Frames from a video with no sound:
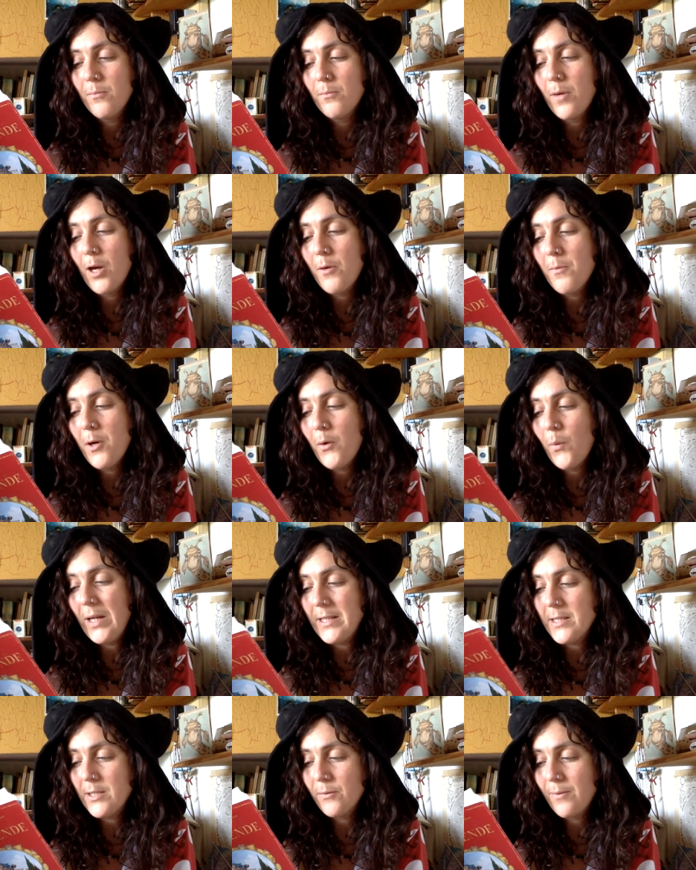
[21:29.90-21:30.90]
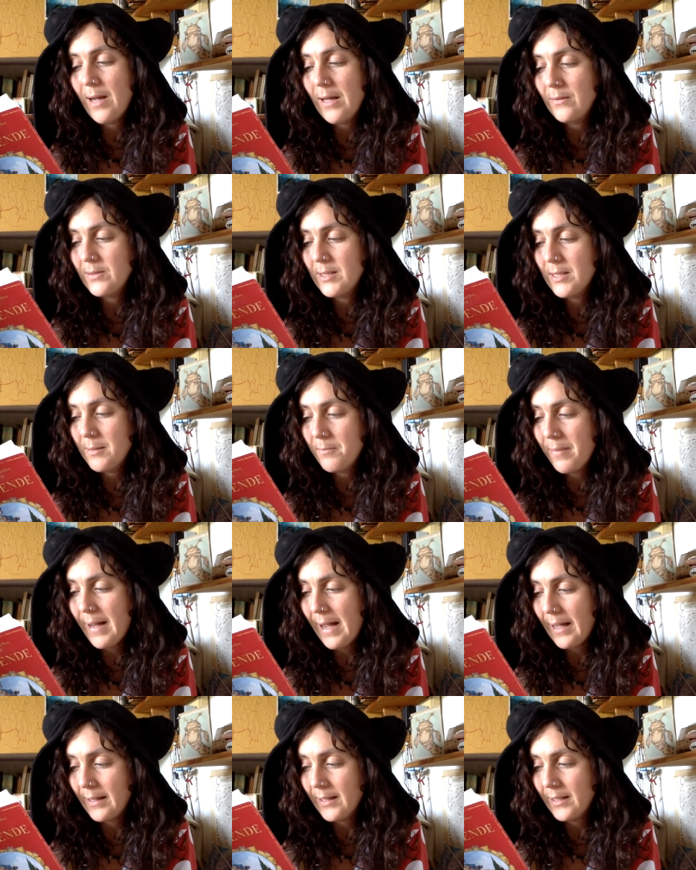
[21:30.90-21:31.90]
Momo went around to the
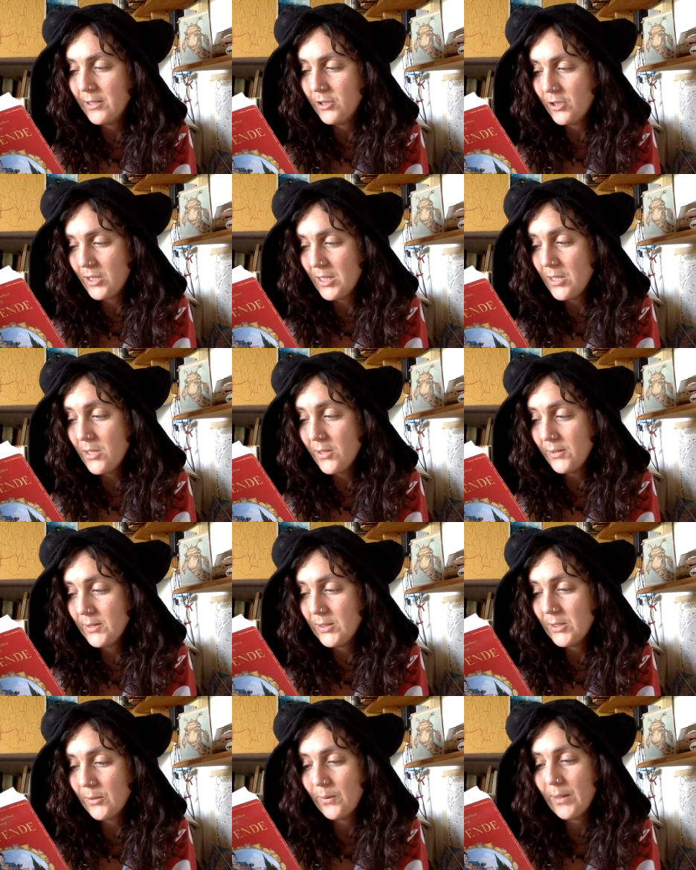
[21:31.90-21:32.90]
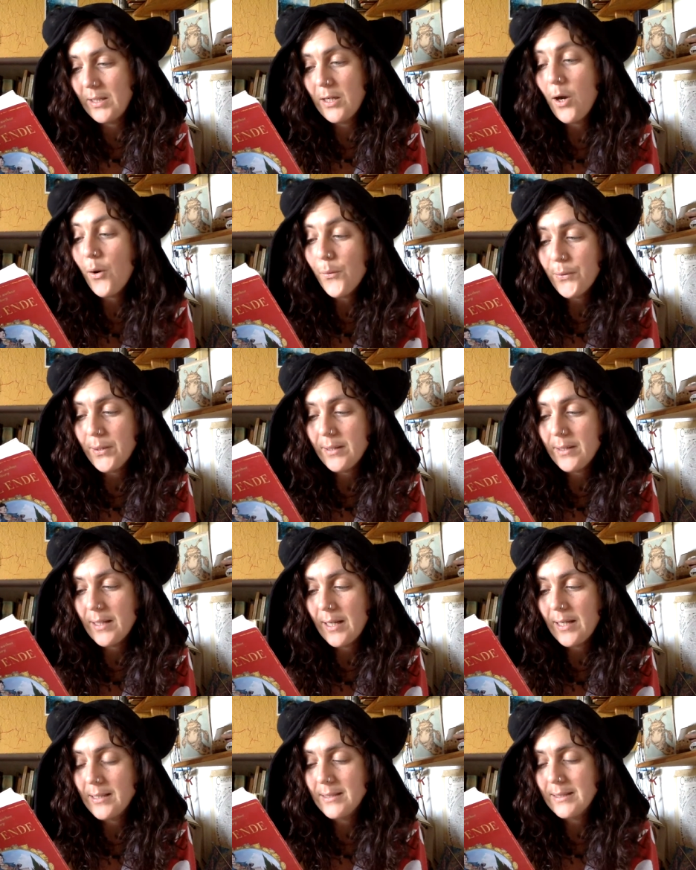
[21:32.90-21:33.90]
back as she used to in the olden
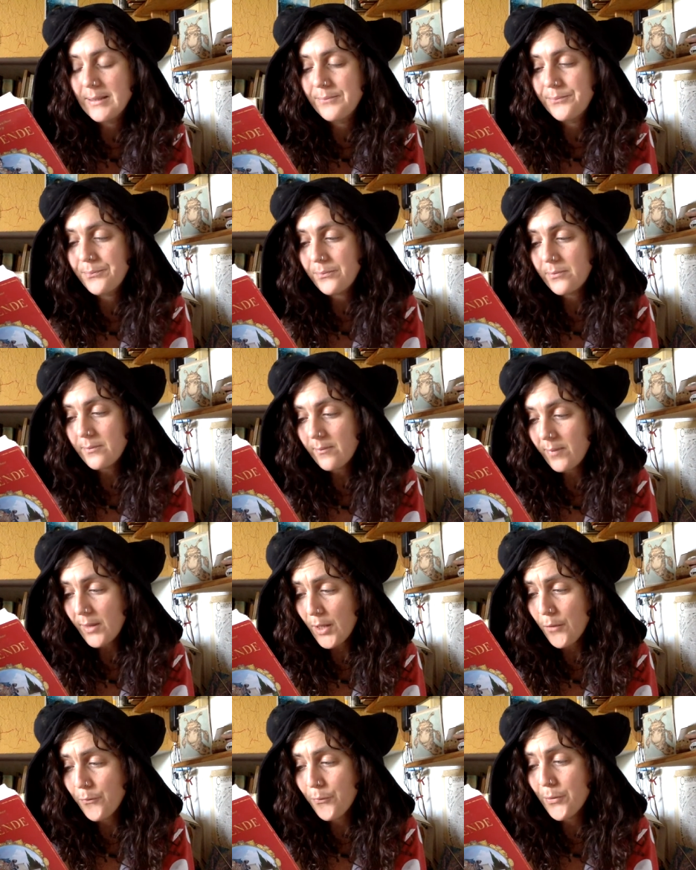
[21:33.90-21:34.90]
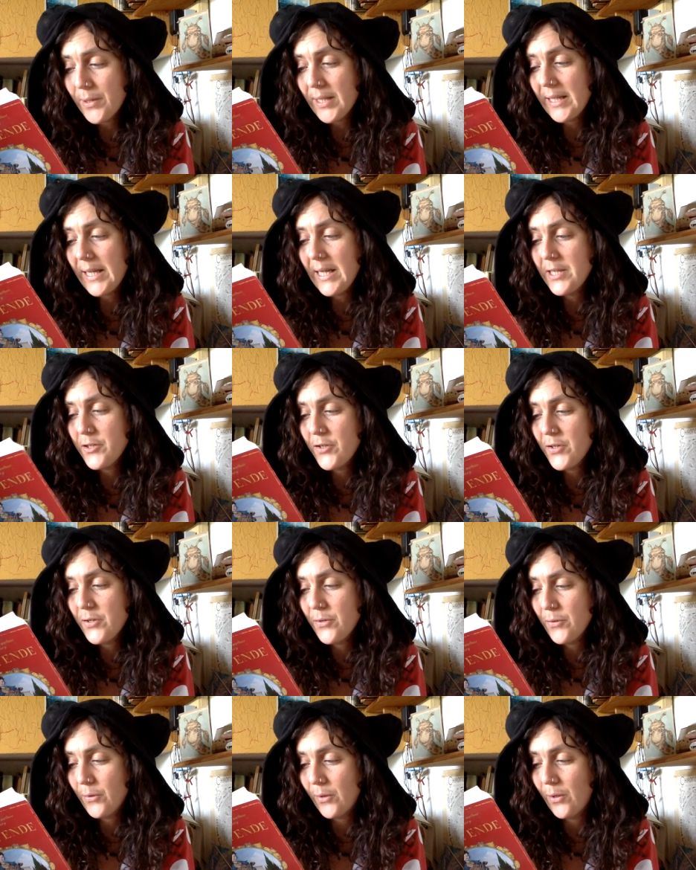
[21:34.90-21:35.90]
days. Through the
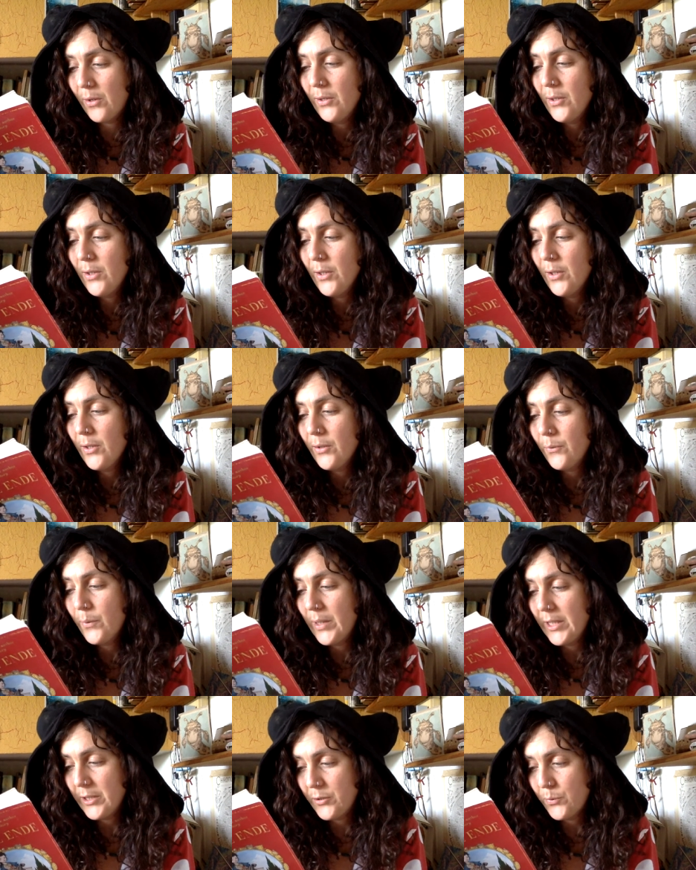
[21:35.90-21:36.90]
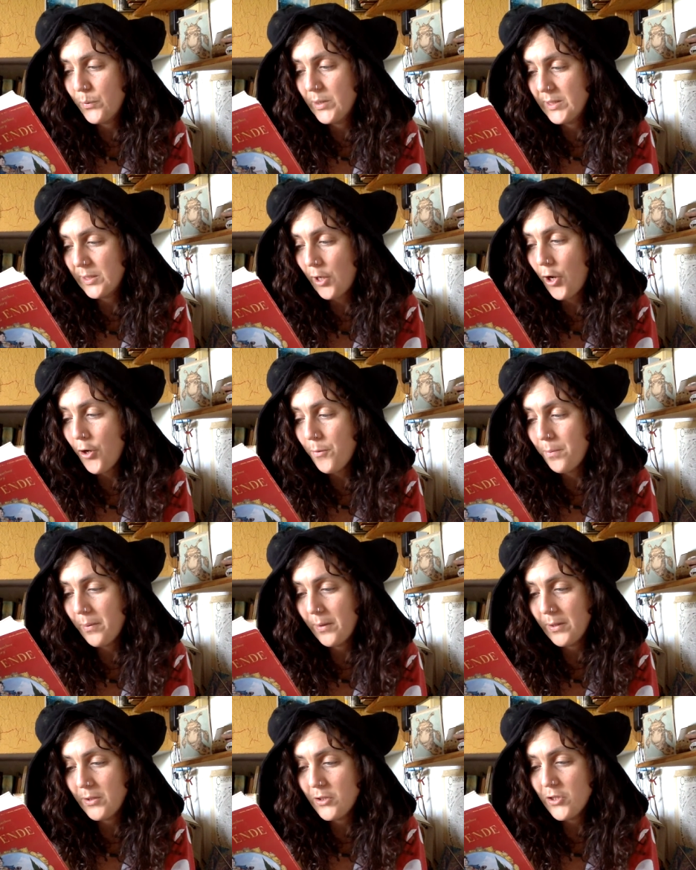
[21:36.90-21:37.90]
kitchen door, which was
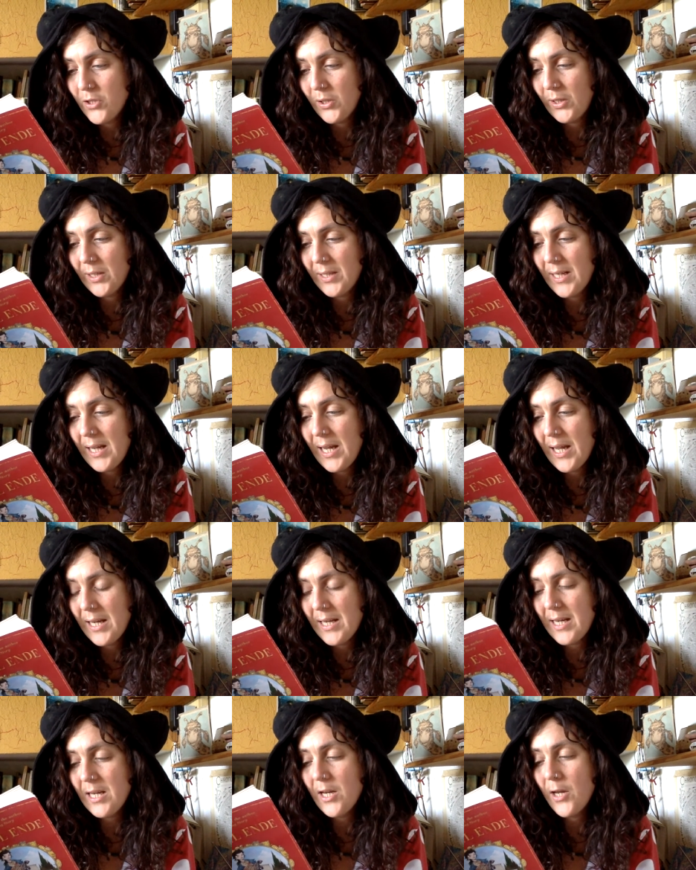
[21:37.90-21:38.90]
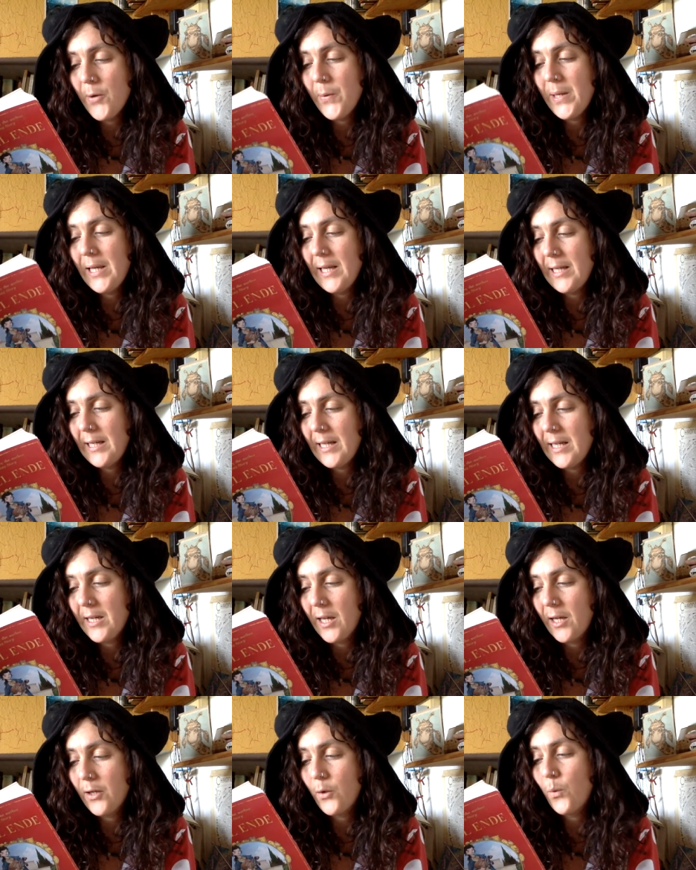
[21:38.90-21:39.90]
open, she could hear Nino and
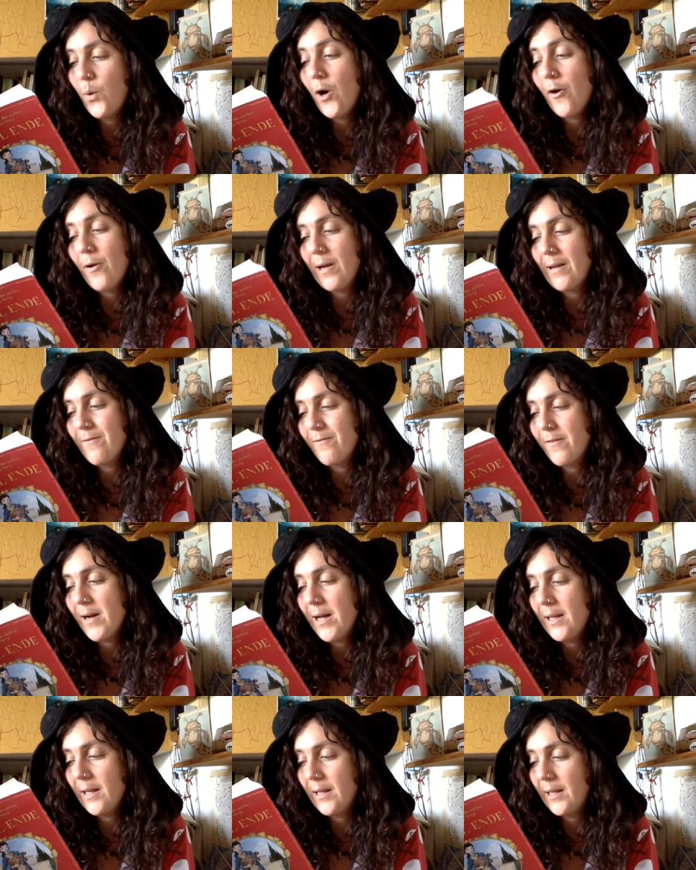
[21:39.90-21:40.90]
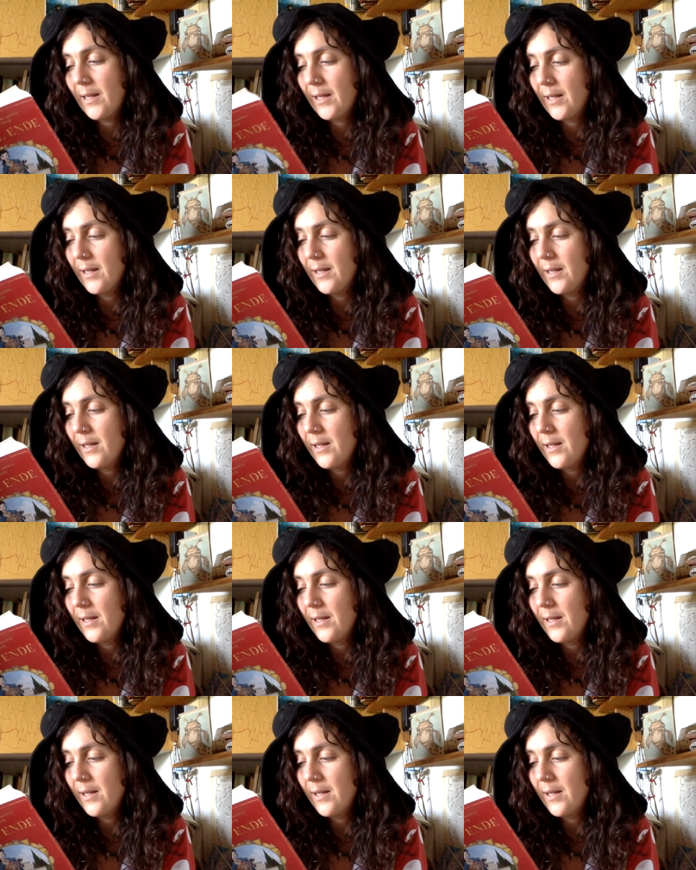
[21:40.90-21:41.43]
Lilina quarrelling violently.